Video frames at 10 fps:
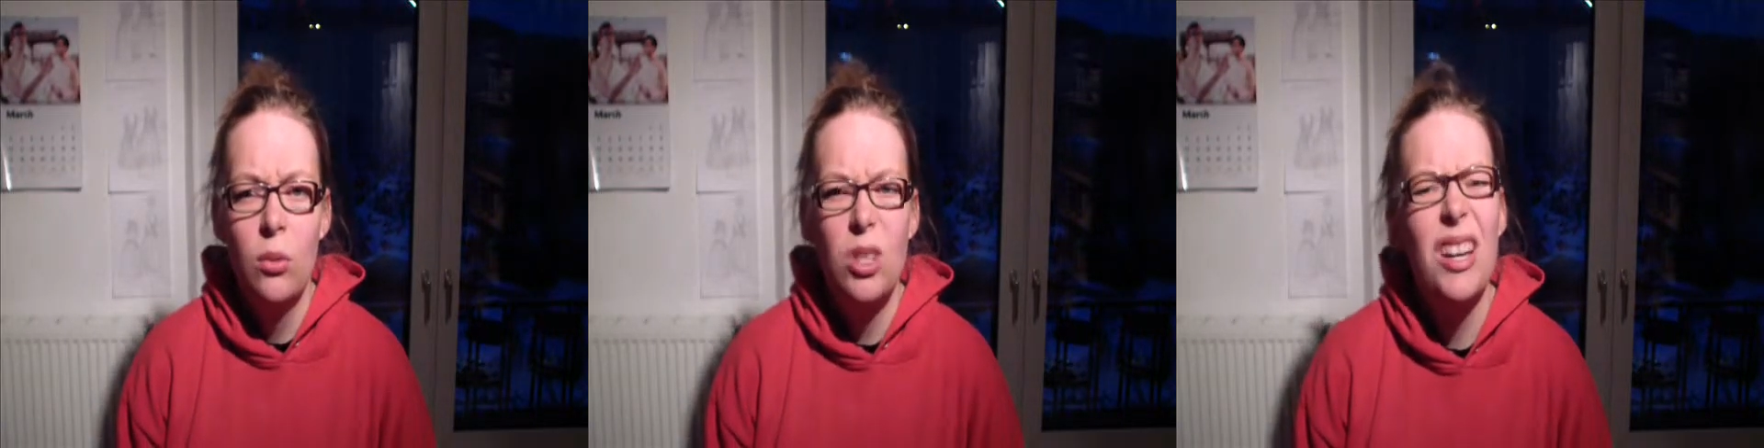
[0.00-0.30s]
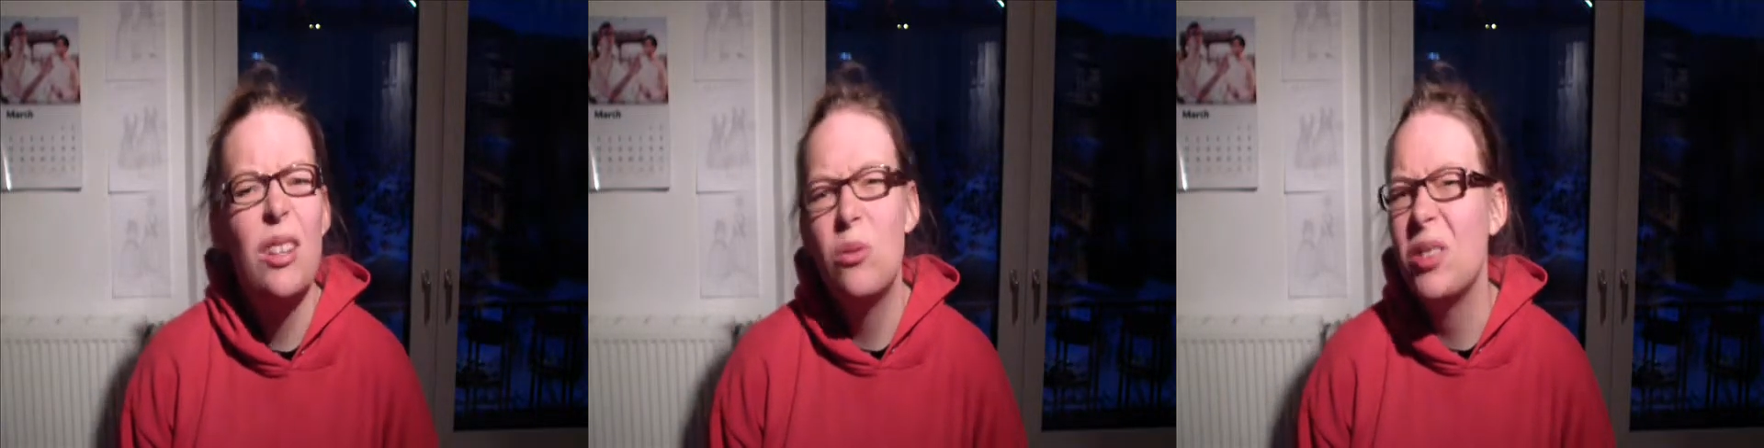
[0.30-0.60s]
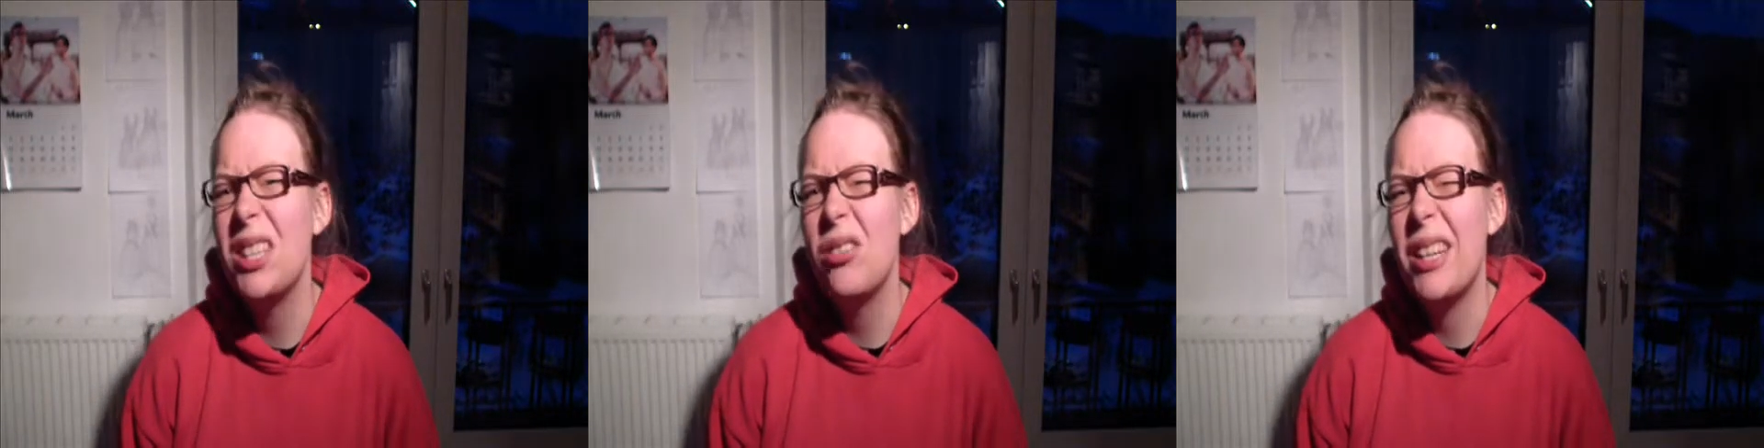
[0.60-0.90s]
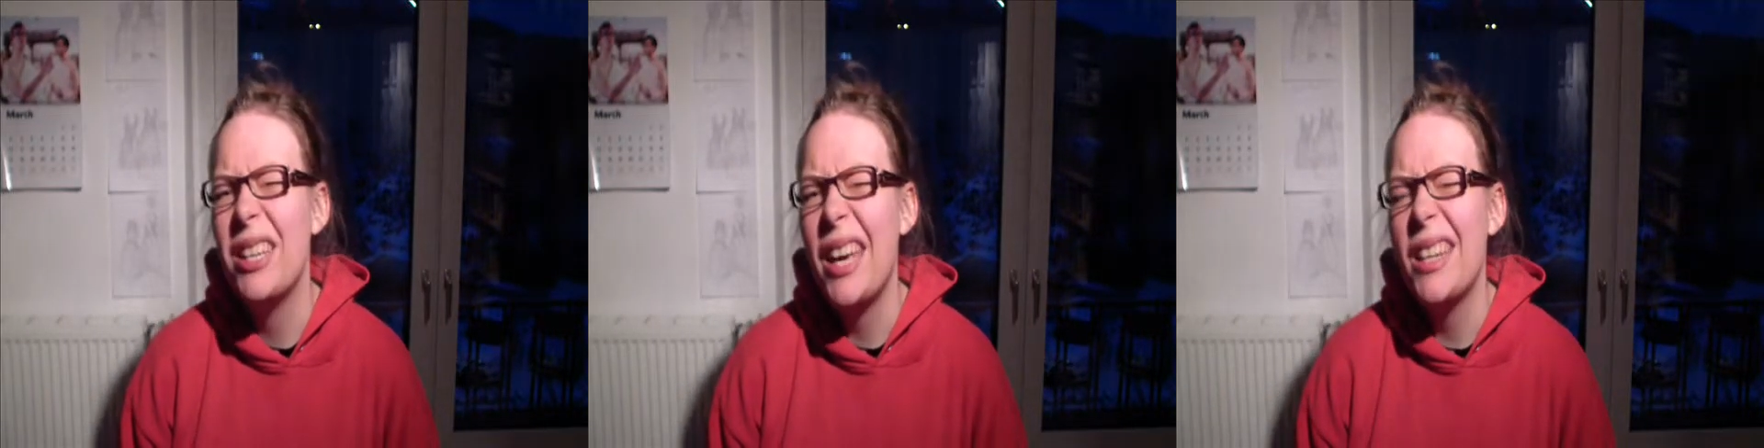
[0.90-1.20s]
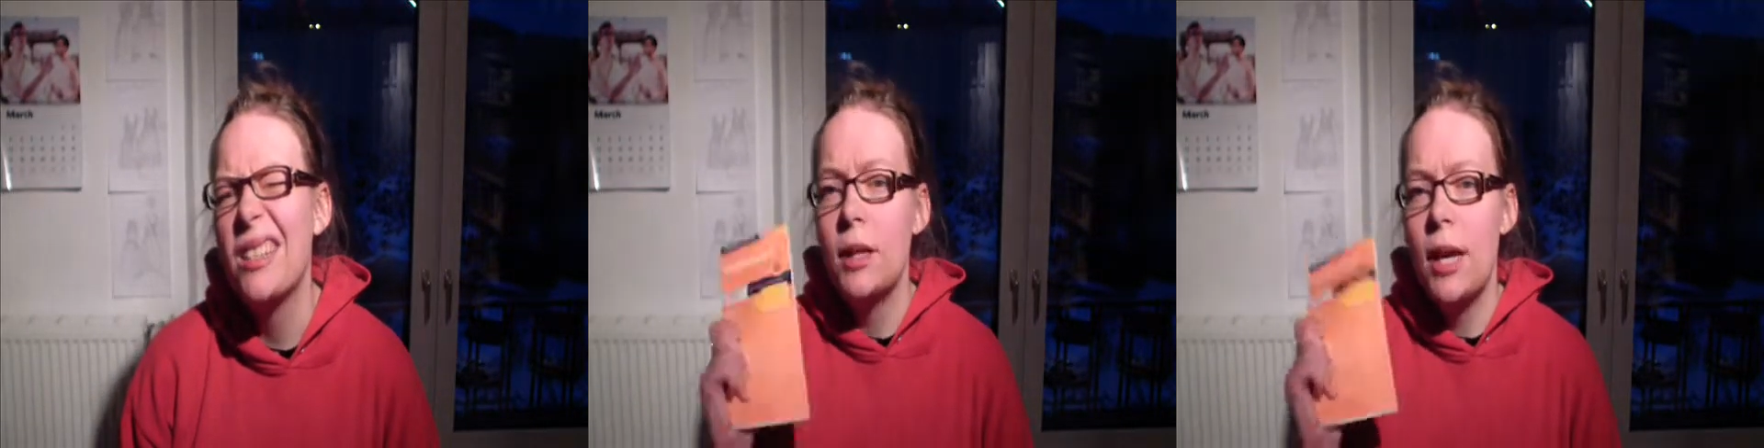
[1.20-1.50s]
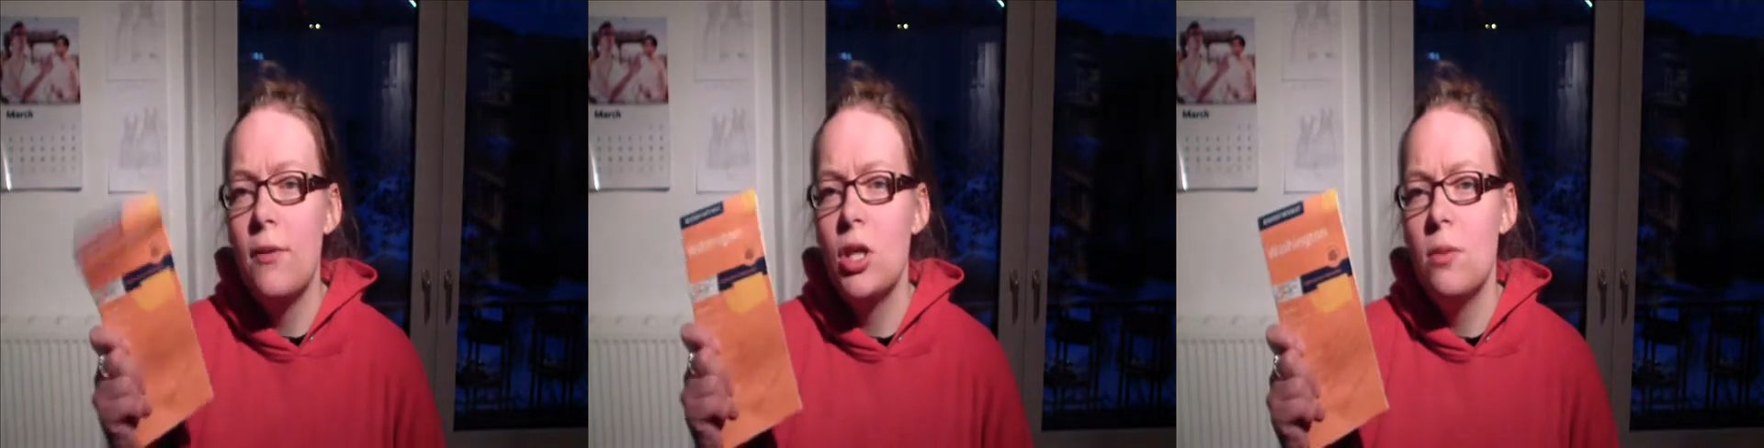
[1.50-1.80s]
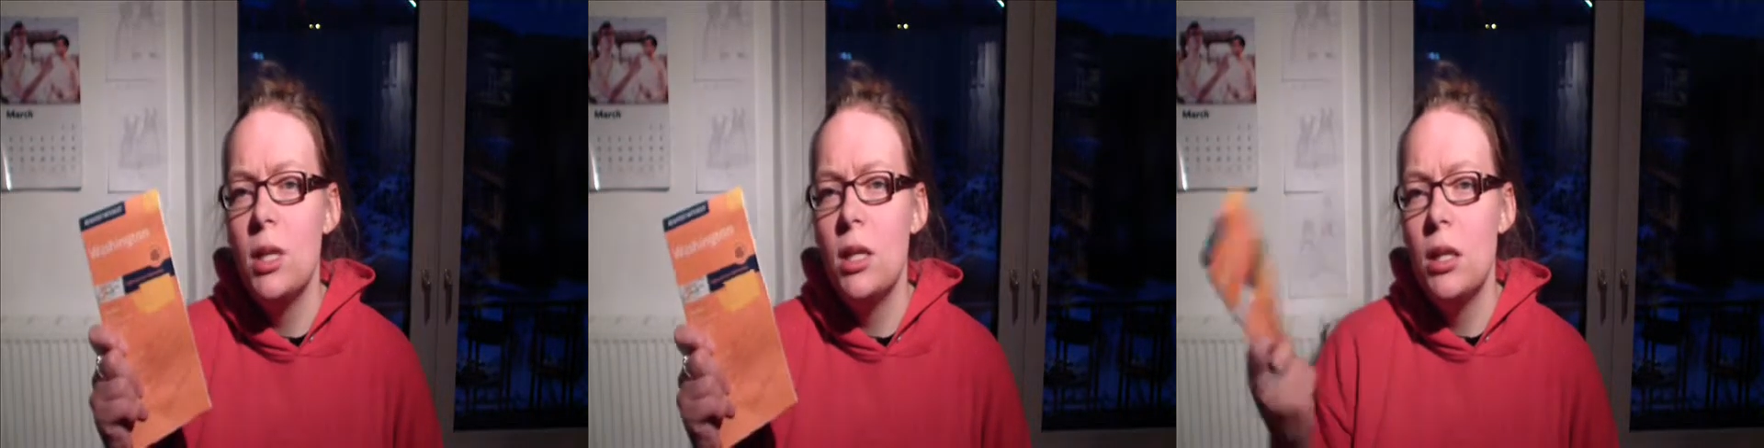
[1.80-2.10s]
which I don't really quite get. Gave it
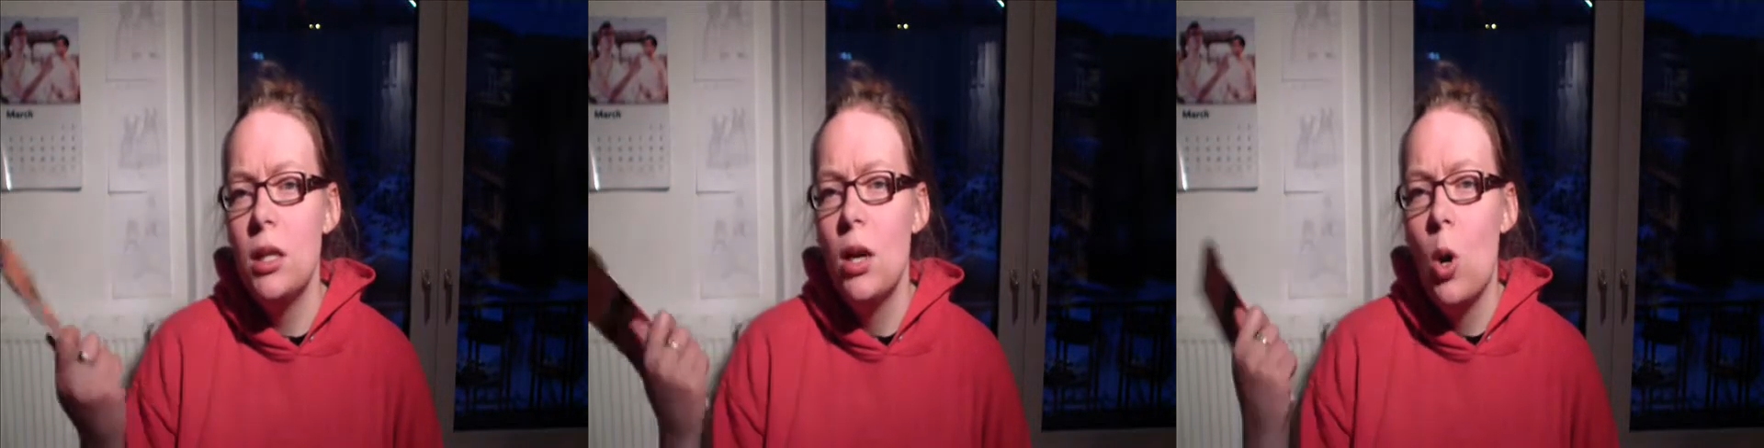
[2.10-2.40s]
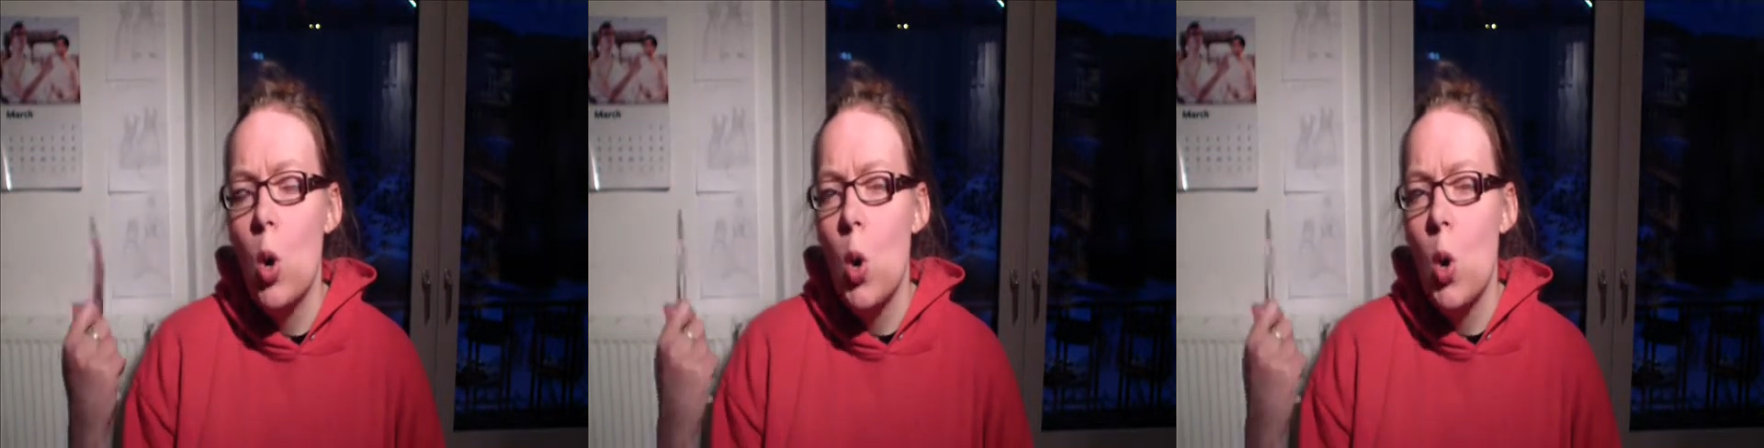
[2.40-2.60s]
to me